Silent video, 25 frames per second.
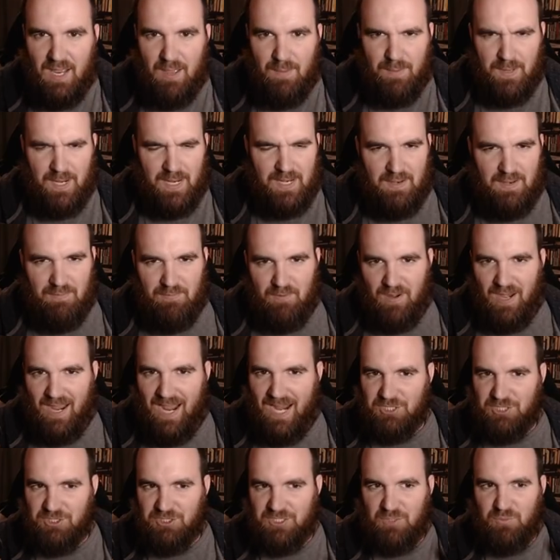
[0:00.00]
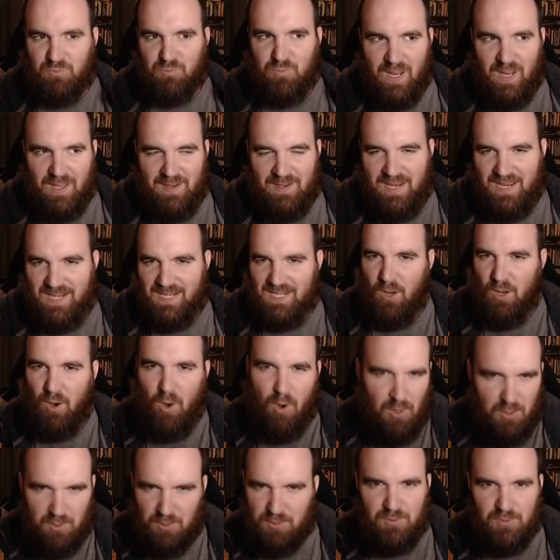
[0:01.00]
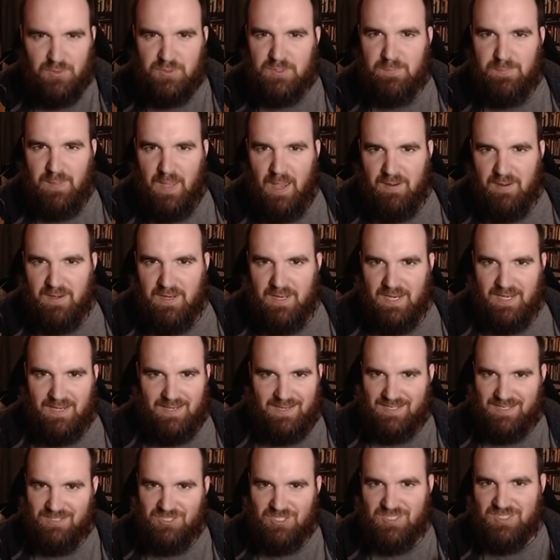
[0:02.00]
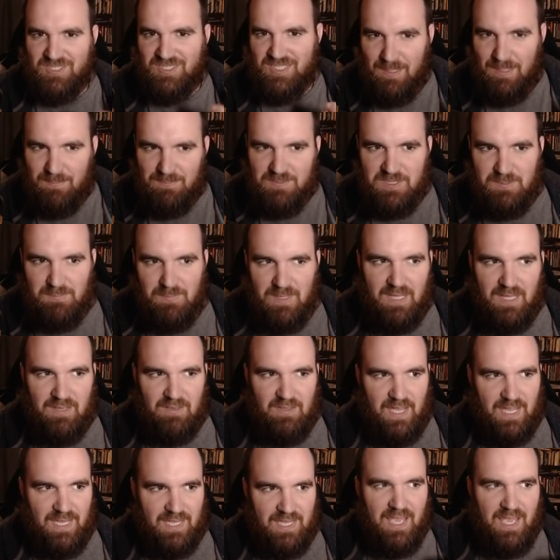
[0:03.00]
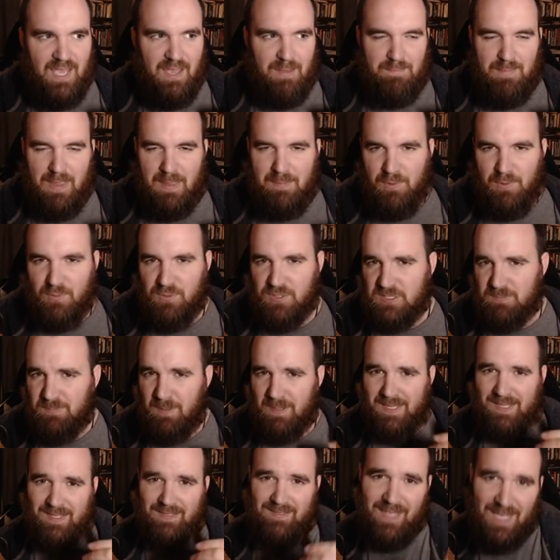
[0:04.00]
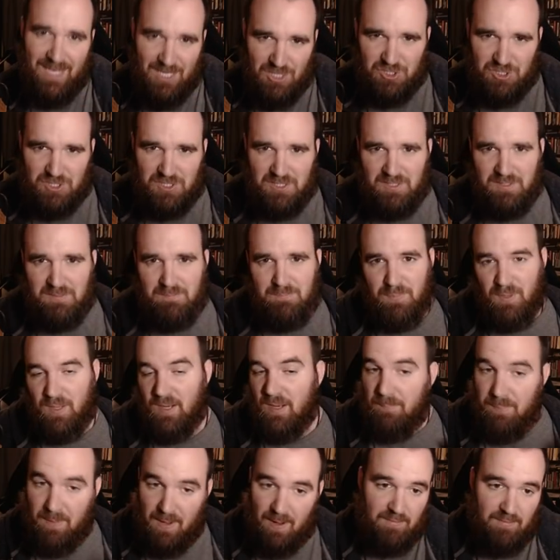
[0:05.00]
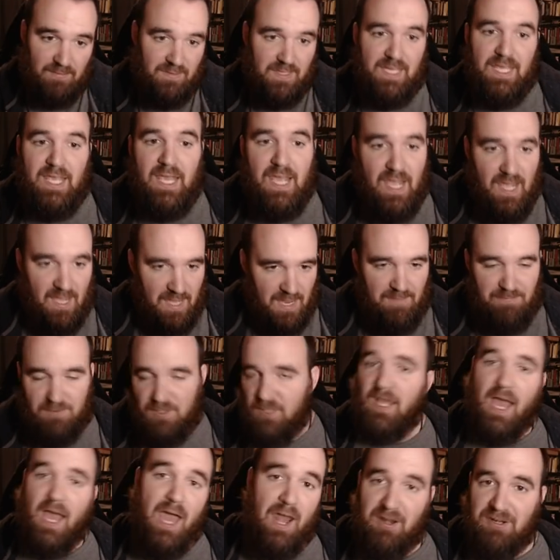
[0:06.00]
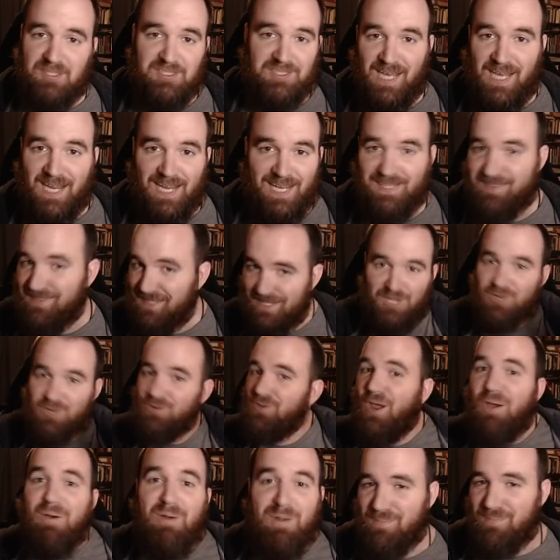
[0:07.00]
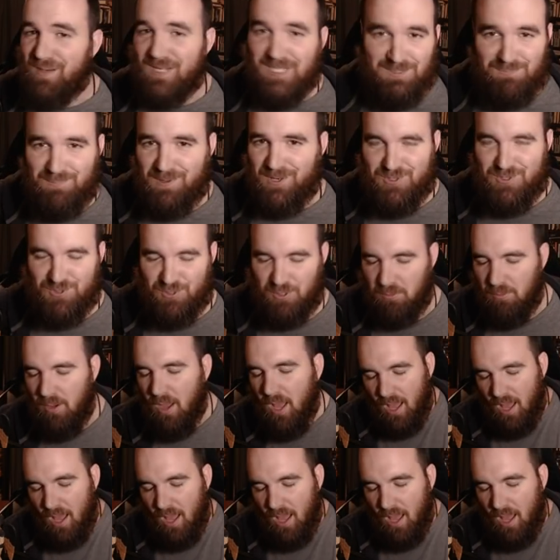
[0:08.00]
but I never actually read any articles about it and it just seemed to me like maybe it was speculation but apparently if Collider's saying it then you know it must be true.